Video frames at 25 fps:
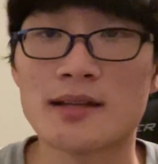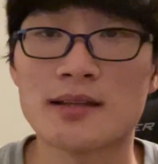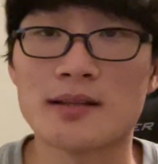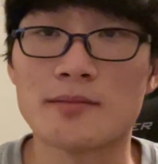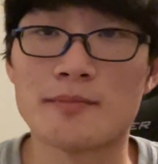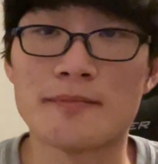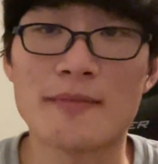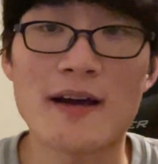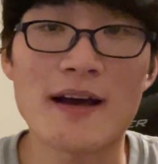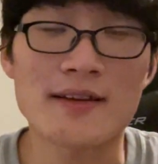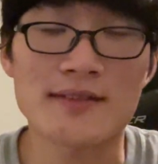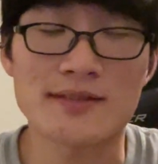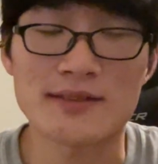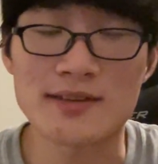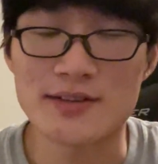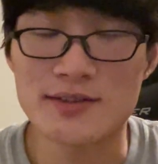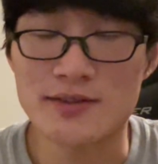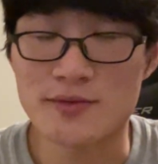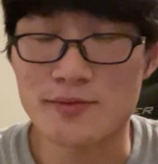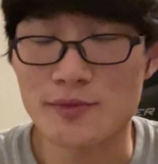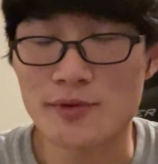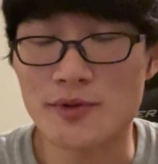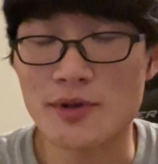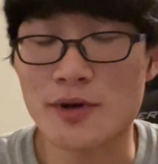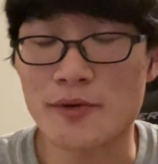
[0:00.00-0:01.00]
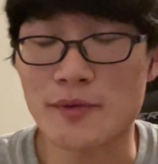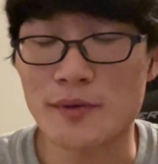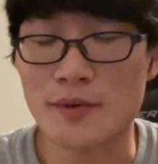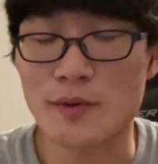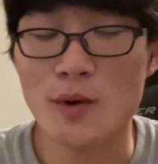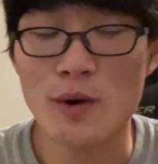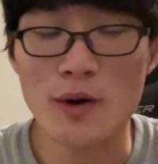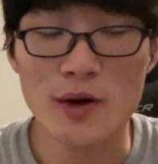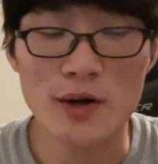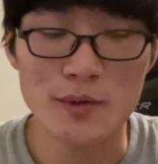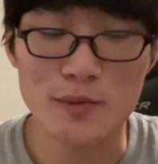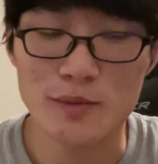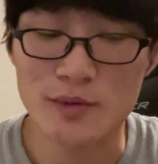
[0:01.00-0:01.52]
vaccination was all
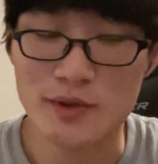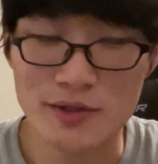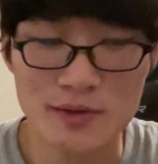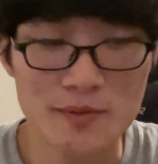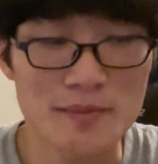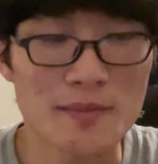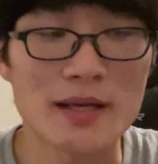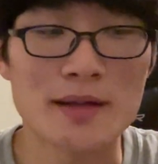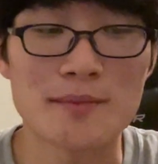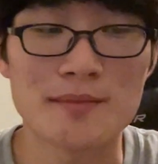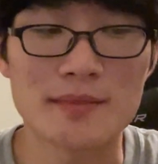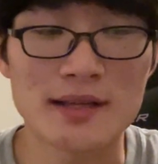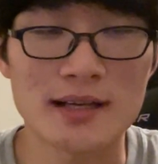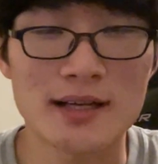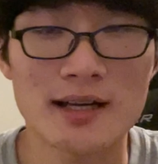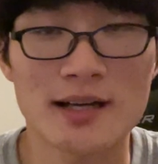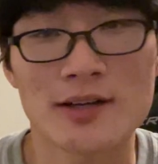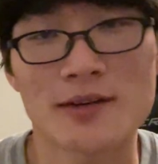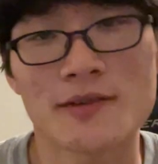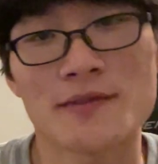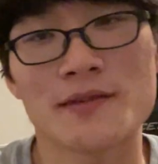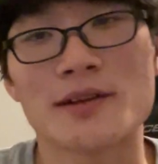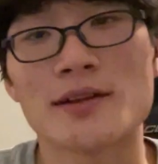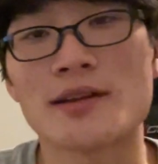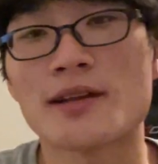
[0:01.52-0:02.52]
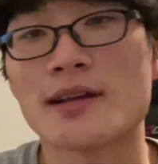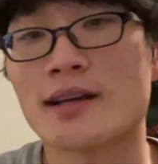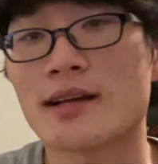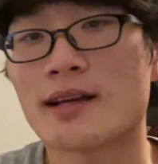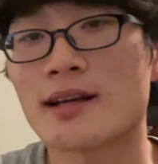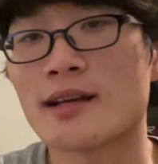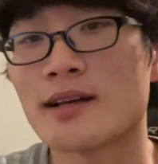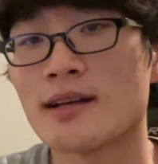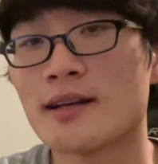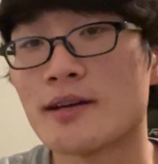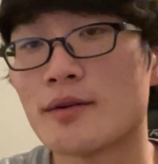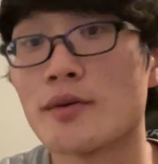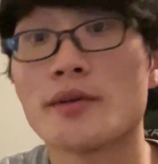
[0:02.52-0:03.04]
required, which made me kind of feel like
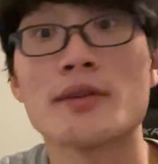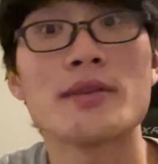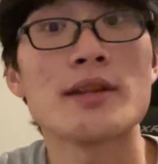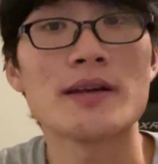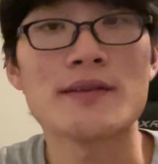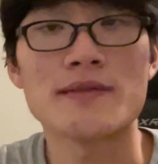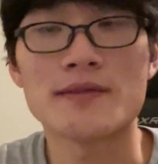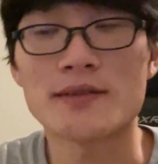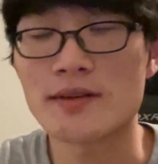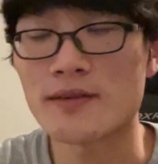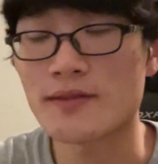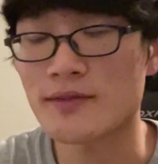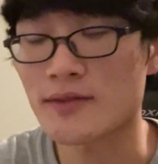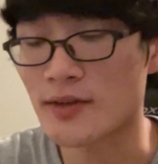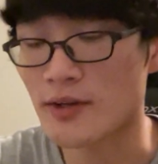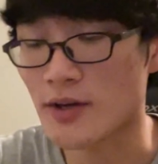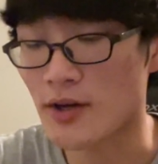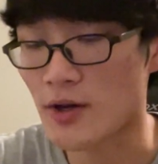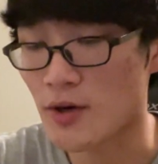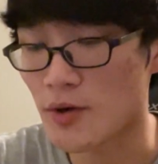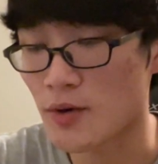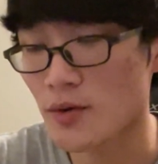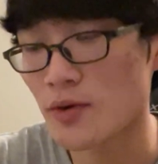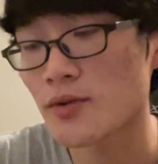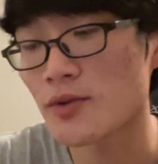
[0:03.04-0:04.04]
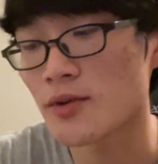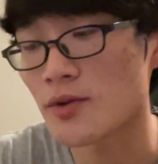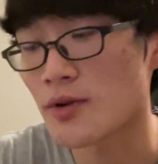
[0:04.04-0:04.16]
it was safe enough to go.